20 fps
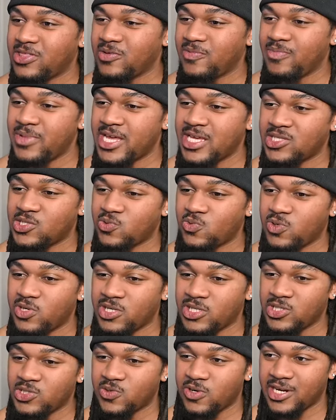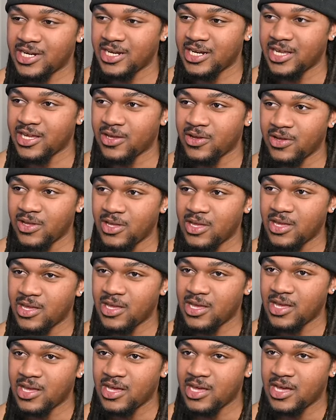the best ones right now.
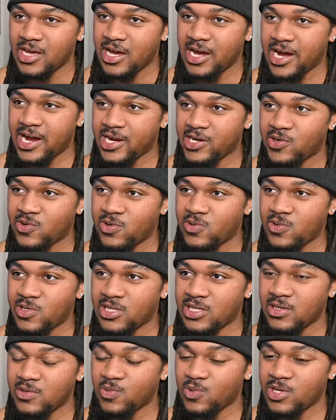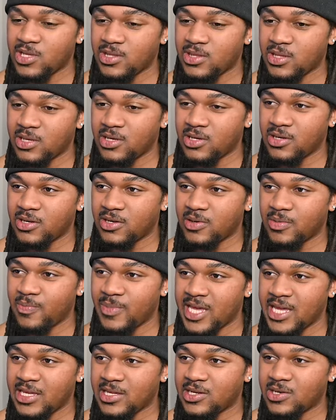I agree with
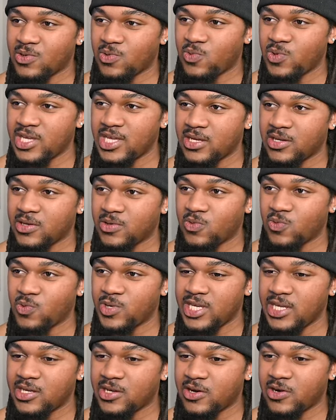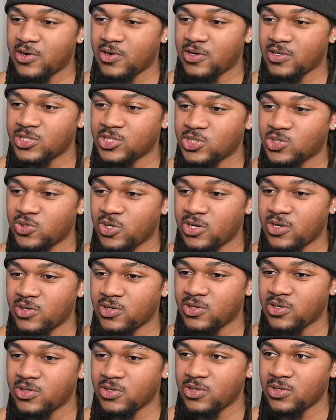making the weak card
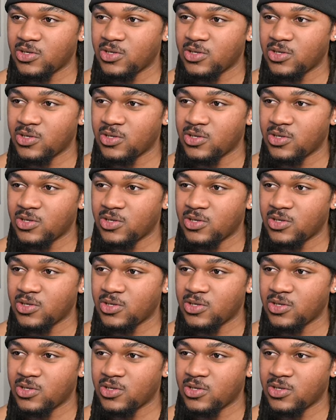stronger,